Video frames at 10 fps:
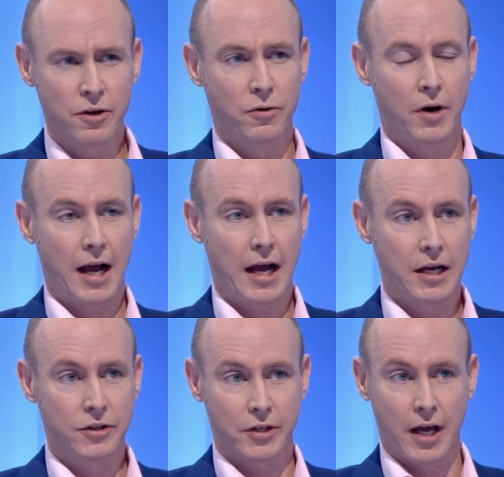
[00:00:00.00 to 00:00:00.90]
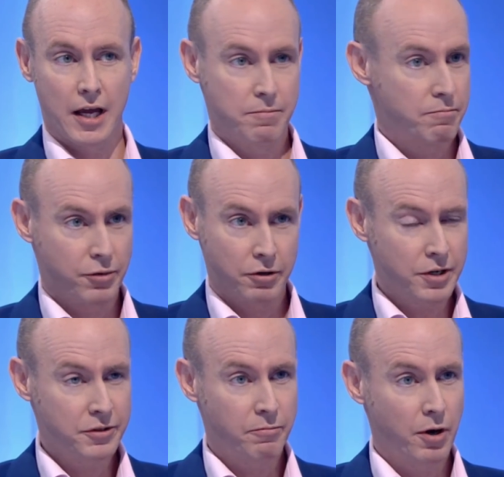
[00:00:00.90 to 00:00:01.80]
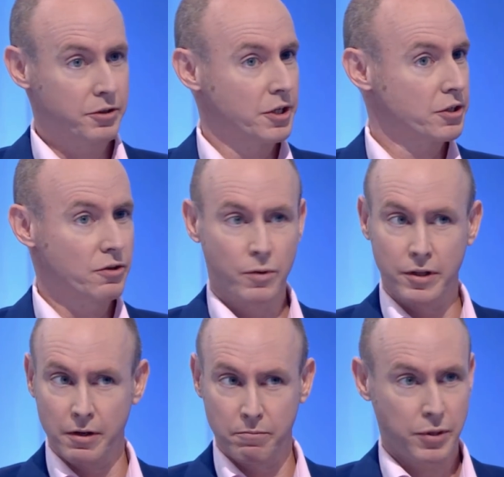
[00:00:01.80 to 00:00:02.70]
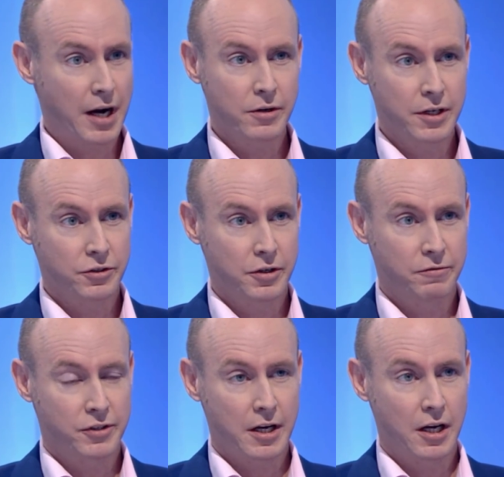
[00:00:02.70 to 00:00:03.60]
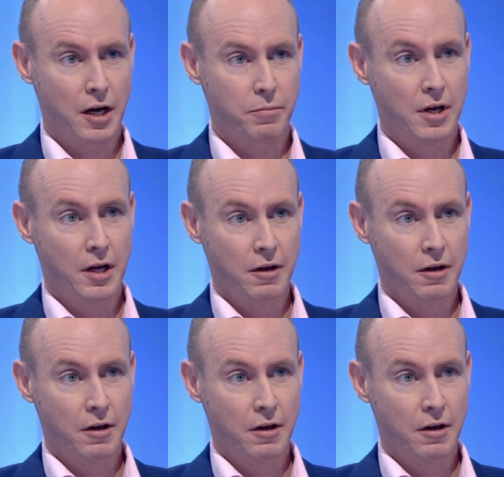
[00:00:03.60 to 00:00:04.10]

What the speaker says: you, as a progressive politician with a proud history of standing up